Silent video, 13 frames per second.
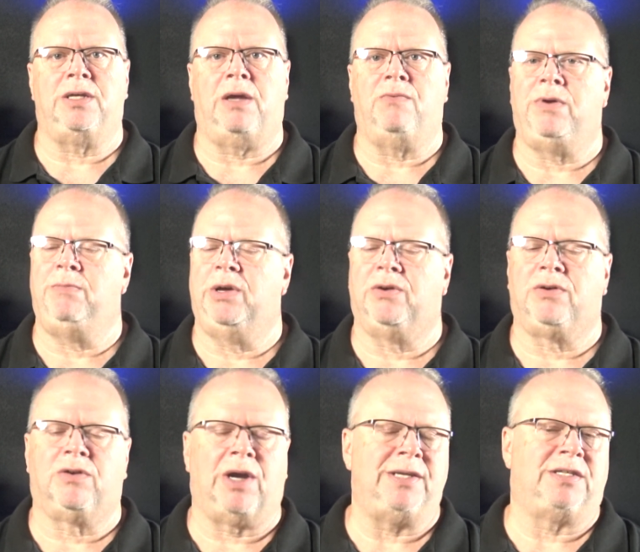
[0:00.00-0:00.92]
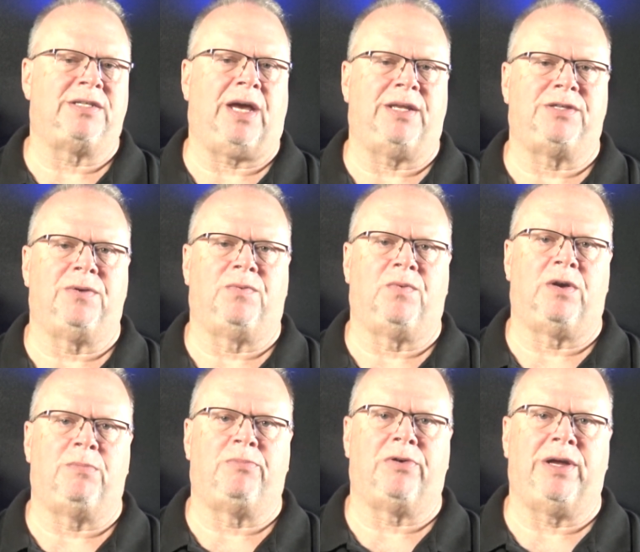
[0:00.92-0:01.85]
and we build great sites on
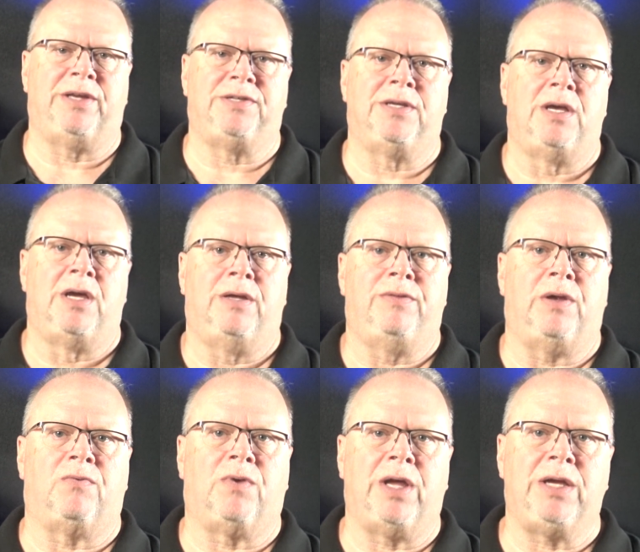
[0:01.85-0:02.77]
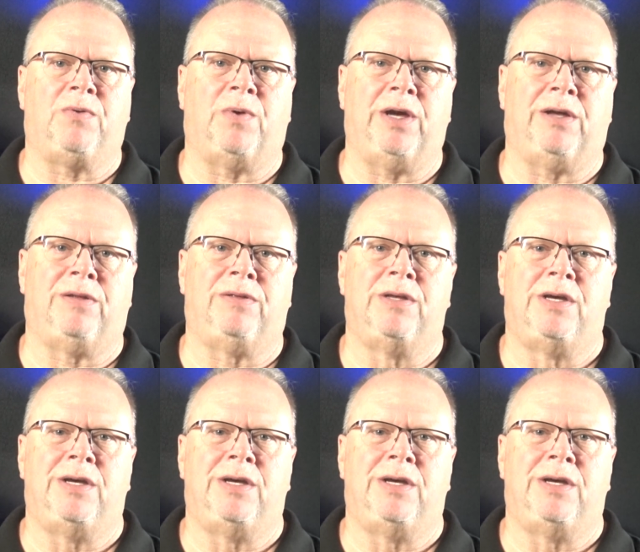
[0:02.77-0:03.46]
WordPress that rank well